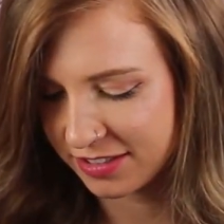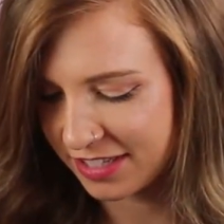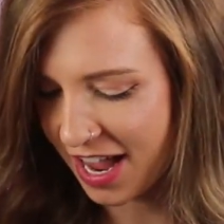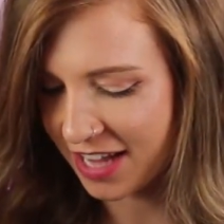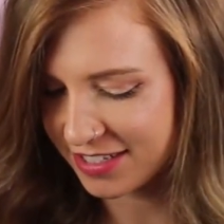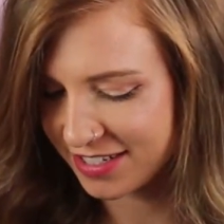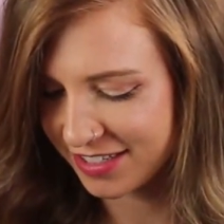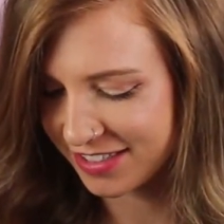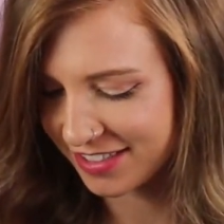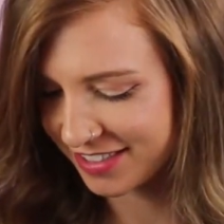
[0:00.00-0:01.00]

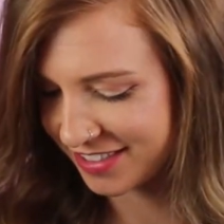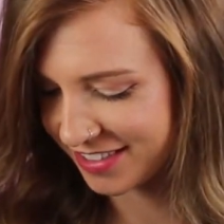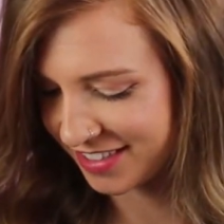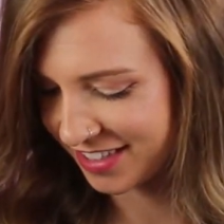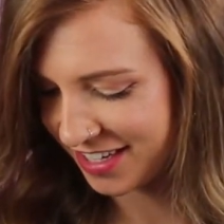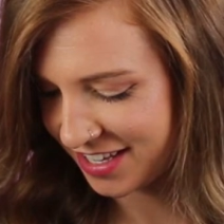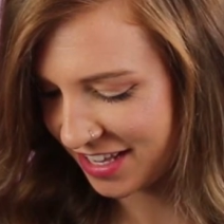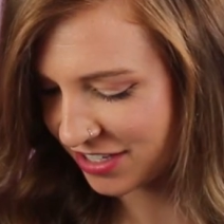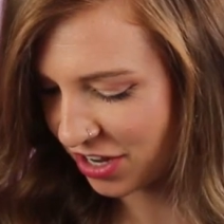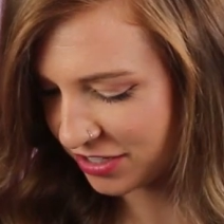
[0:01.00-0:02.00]
Nice.
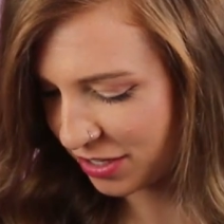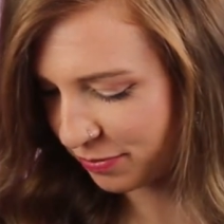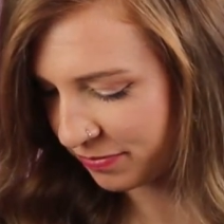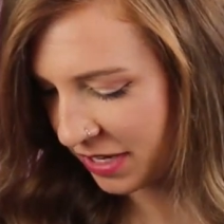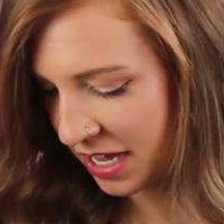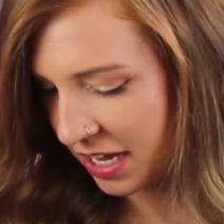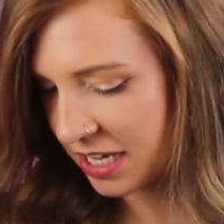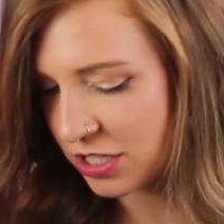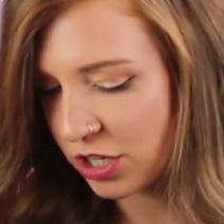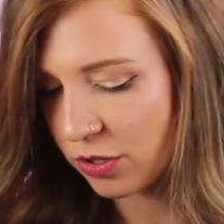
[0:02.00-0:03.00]
That's awesome.
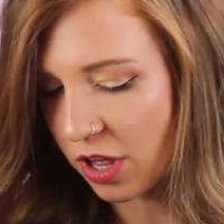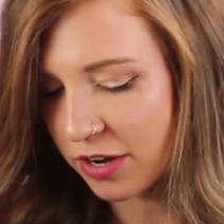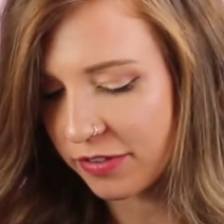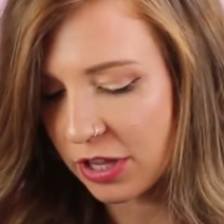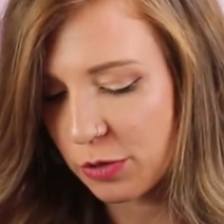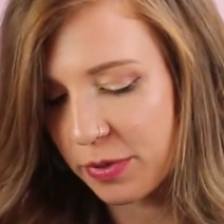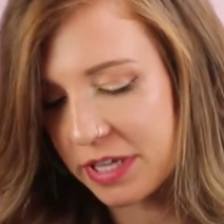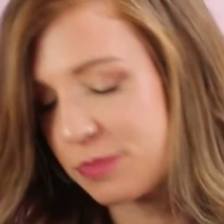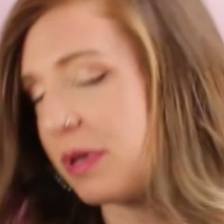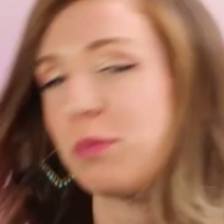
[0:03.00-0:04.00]
Because, a lot of
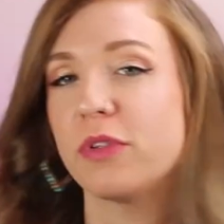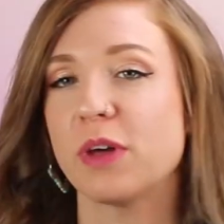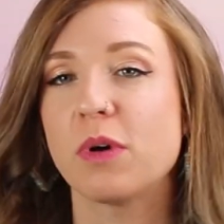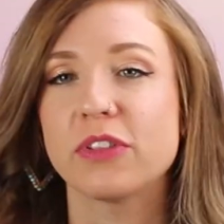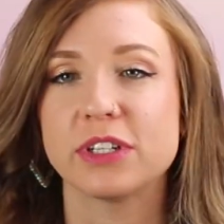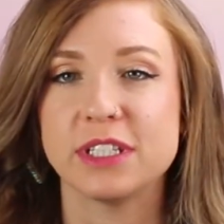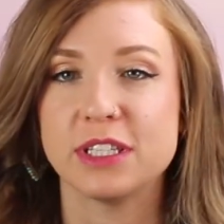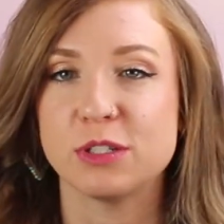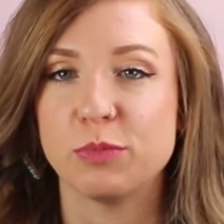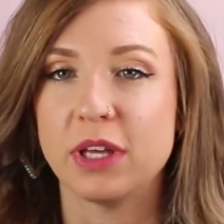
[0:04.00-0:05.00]
yellow-based people, they want their teeth
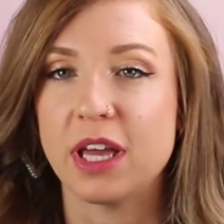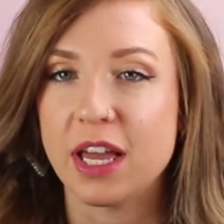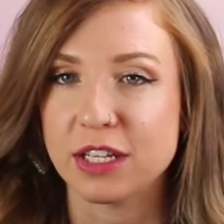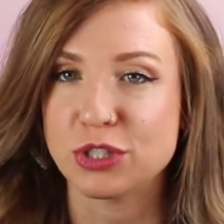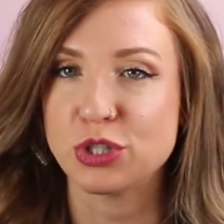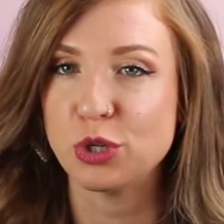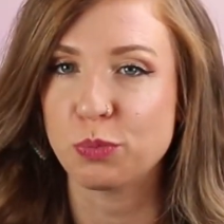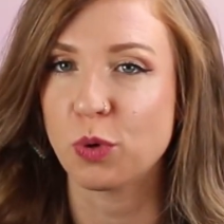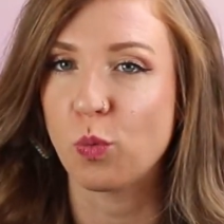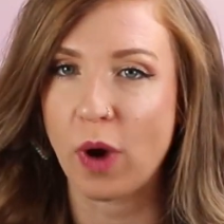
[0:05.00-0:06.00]
to be
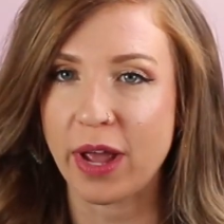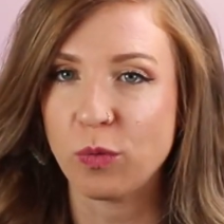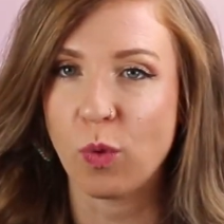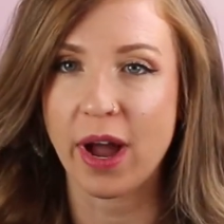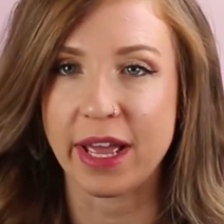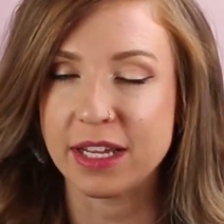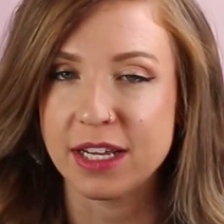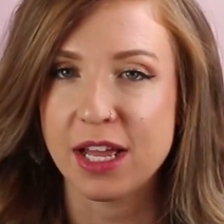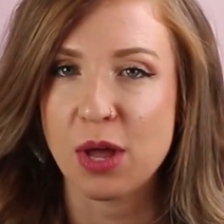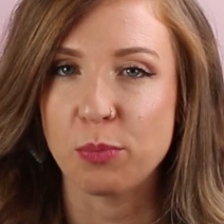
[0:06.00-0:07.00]
super white,
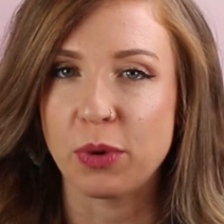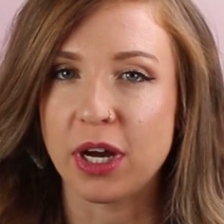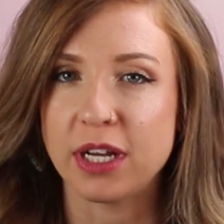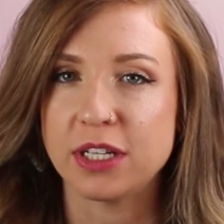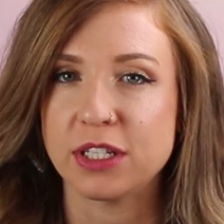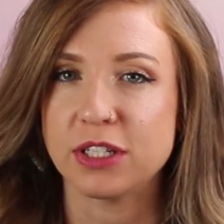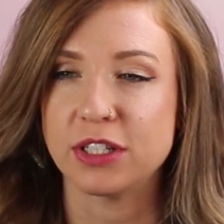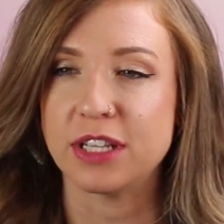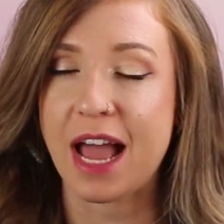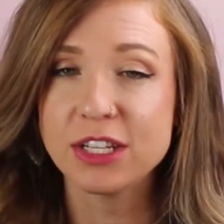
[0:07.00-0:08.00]
but
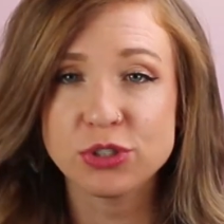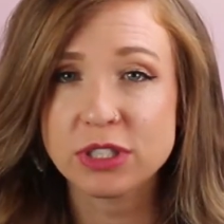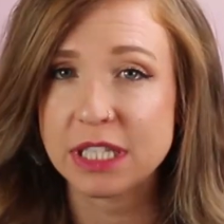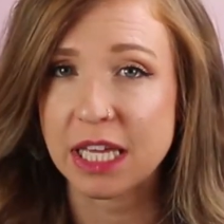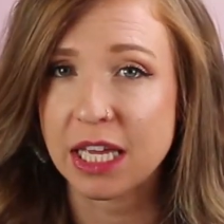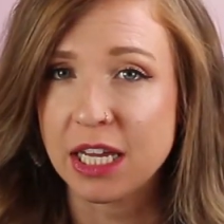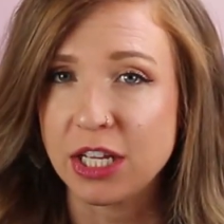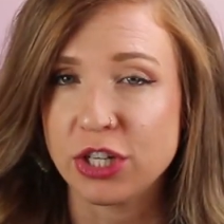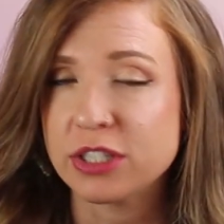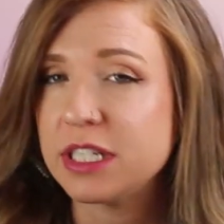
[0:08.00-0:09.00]
naturally,
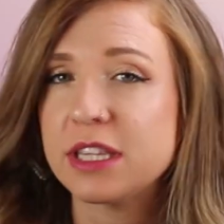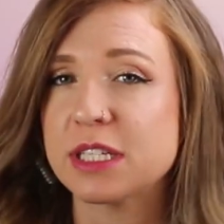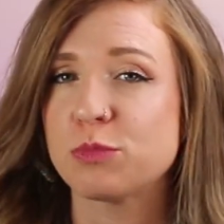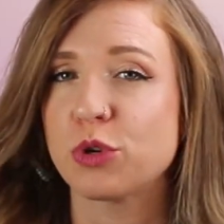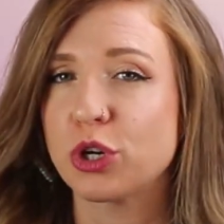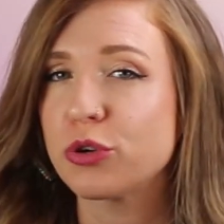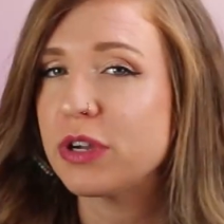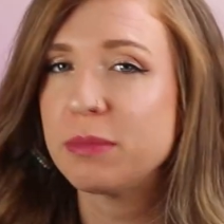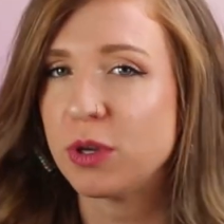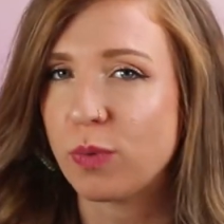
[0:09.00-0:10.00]
your teeth is more
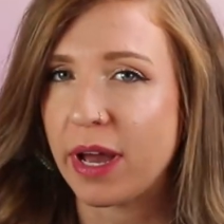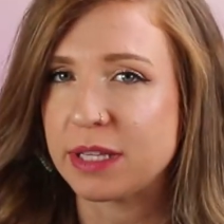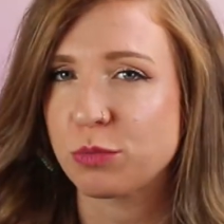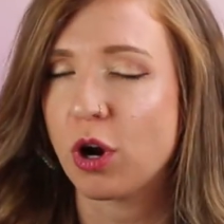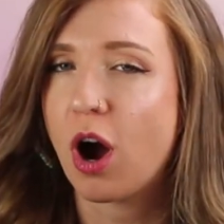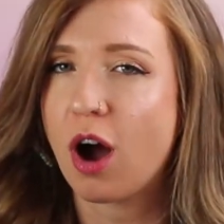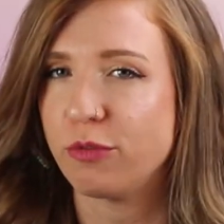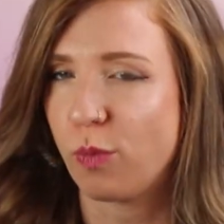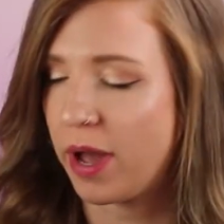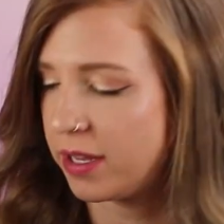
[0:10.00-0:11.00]
creamy white. It's more
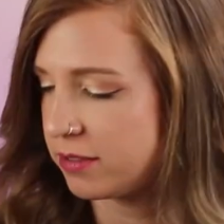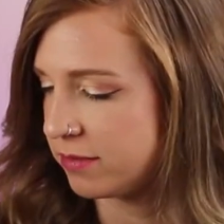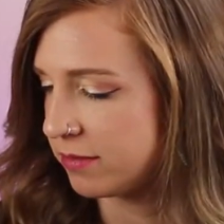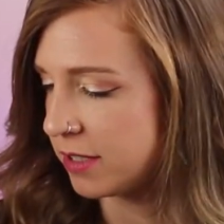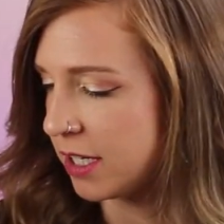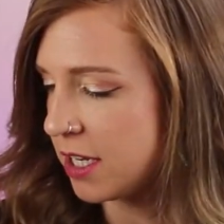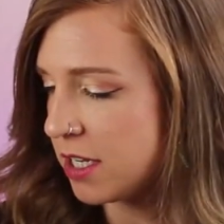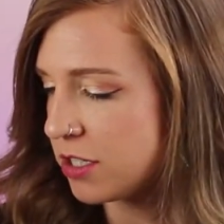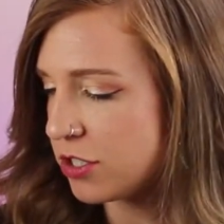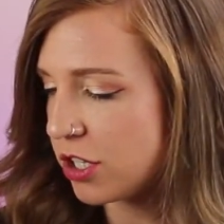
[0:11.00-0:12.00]
off-white.
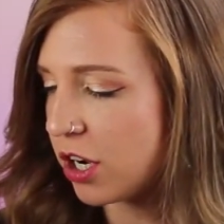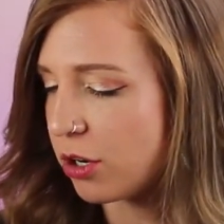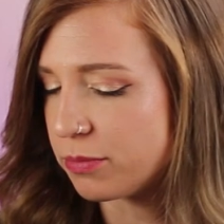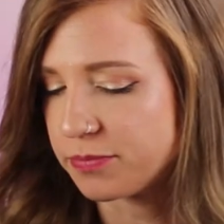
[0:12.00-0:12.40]
So.